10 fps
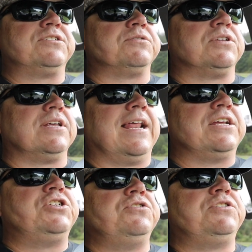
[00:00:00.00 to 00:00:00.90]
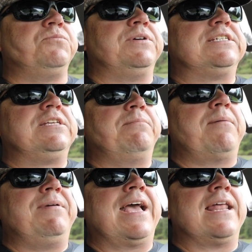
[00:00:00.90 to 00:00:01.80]
So it's looking like Tuesday, Wednesday may
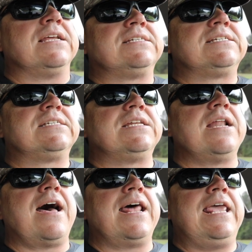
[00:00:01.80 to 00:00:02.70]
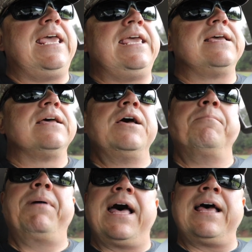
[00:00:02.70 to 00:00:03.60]
be kind of snotty,
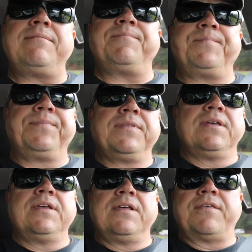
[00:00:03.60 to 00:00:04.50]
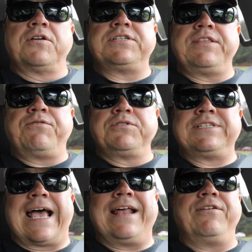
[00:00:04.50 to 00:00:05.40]
but Thursday through
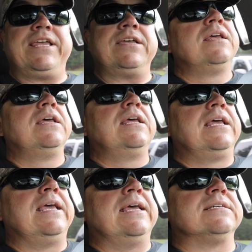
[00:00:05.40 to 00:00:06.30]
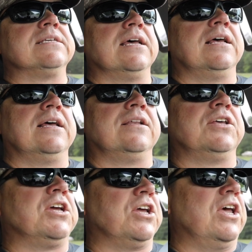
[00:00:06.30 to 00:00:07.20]
Saturday is uh,
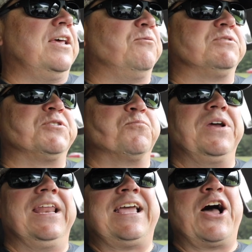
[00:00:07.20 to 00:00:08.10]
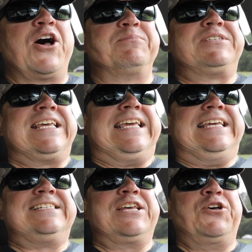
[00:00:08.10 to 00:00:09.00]
looking good with some really calm
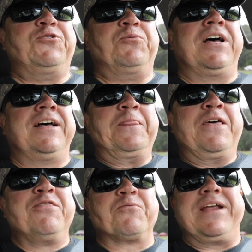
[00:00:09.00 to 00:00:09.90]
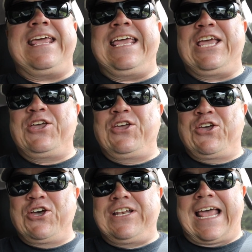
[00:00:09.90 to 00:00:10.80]
seas. So uh, three
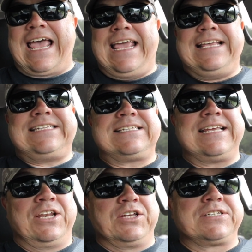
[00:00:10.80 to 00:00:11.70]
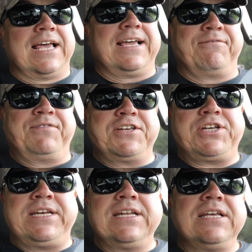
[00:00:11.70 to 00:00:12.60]
good days, it looks like, of
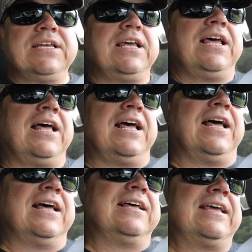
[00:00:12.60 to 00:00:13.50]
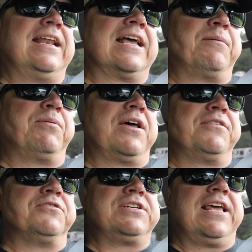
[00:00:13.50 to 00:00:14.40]
fishing. Uh, and a couple
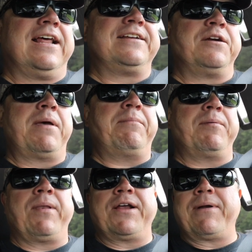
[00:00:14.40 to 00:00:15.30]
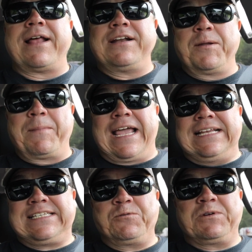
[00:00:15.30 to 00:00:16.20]
others to get out there, maybe play around in the bay
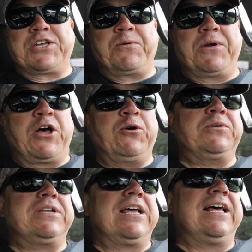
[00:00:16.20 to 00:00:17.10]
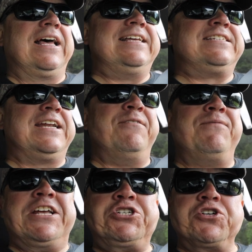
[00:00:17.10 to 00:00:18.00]
and see what's going on. Uh, it's an
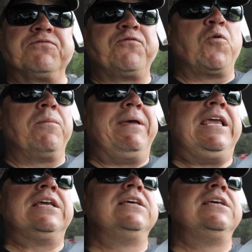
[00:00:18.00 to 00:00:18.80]
adventure for me.